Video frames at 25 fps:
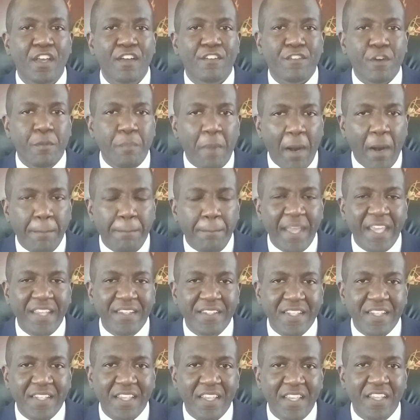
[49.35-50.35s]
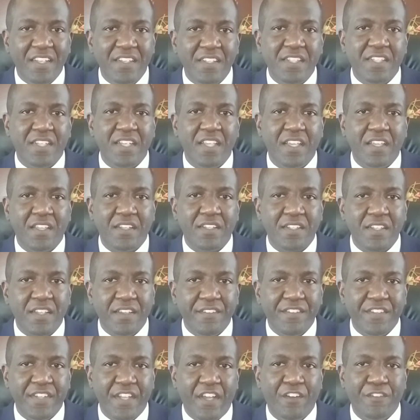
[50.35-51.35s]
from our basic instincts
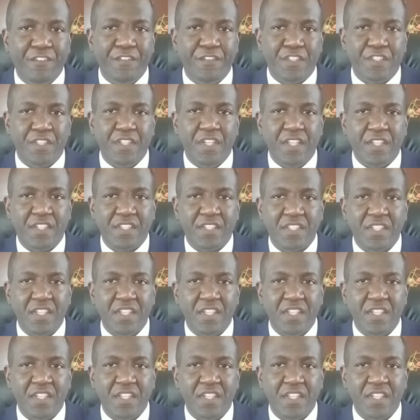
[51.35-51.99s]
of selfishness.